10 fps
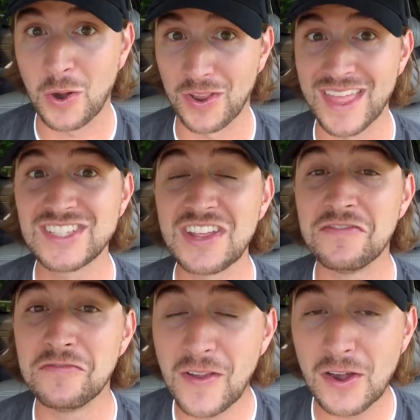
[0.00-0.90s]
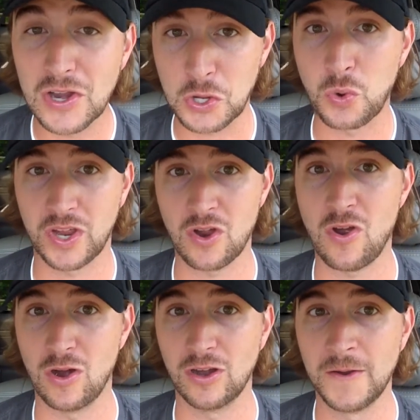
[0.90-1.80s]
That's a very quick car.
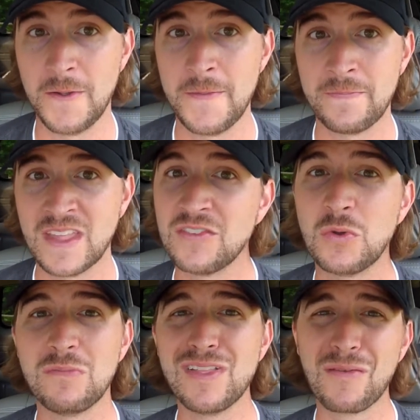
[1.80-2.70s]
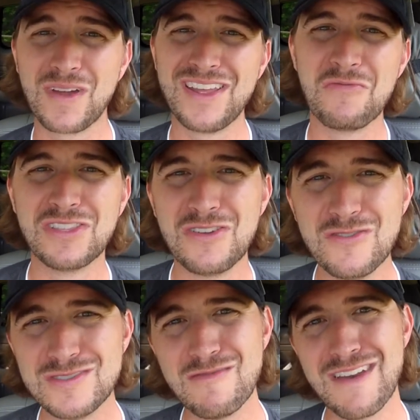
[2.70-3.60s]
If you want to be like, but it would lose
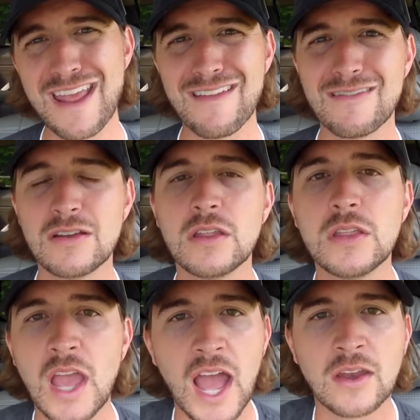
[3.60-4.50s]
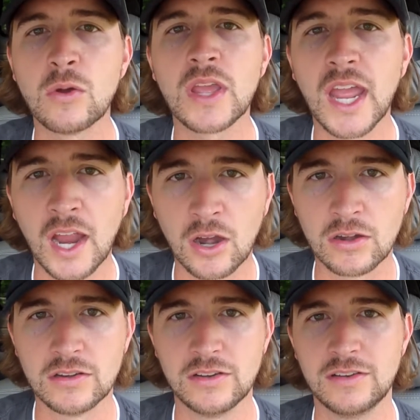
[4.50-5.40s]
to an 800, yeah, I don't care.
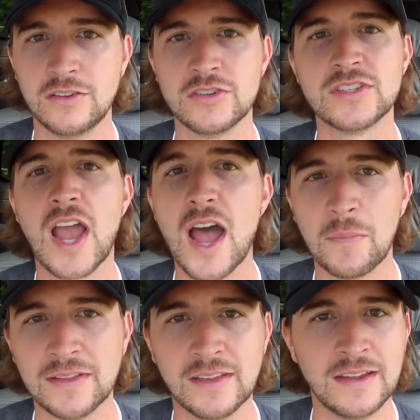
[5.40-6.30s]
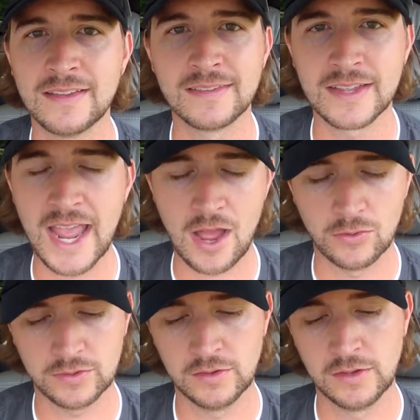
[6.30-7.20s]
You're just commenting, it doesn't count.
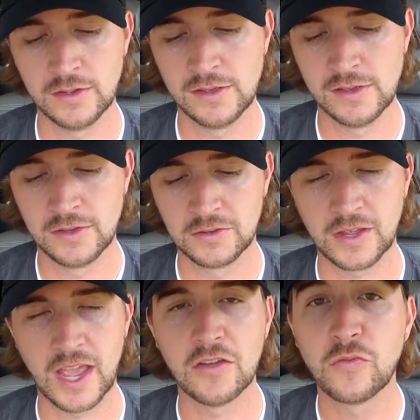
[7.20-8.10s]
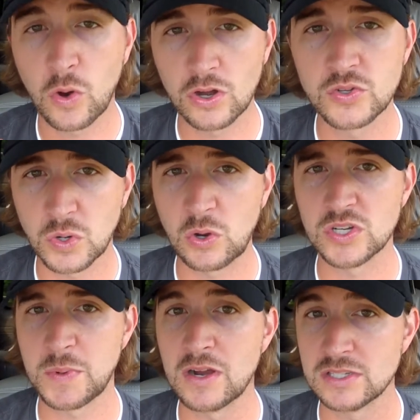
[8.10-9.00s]
Okay, 420 horsepower
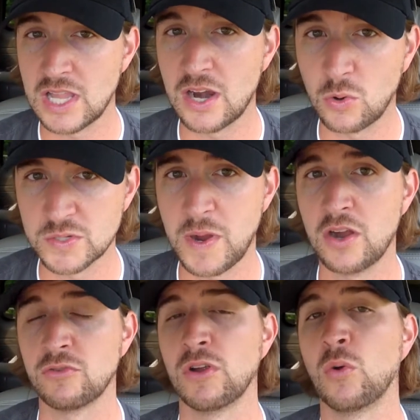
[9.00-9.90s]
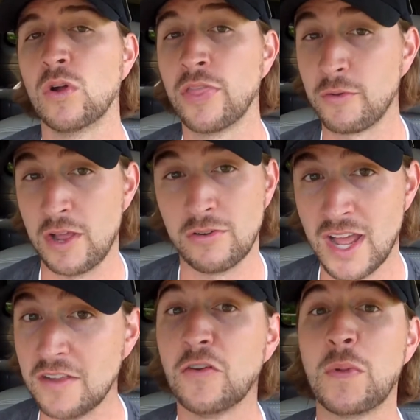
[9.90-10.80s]
is a lot of horsepower in the real world. 390
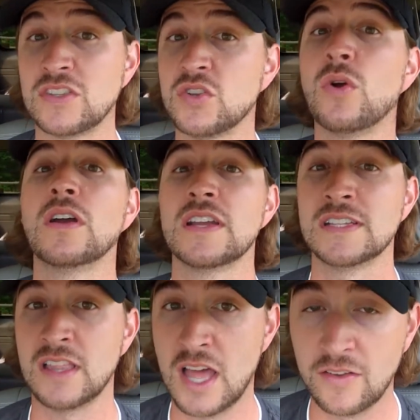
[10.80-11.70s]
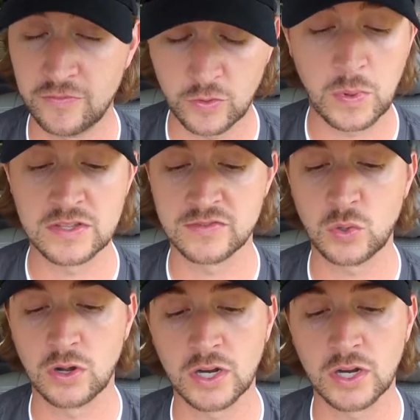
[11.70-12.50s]
foot-pounds of torque is a lot of foot-pounds of torque.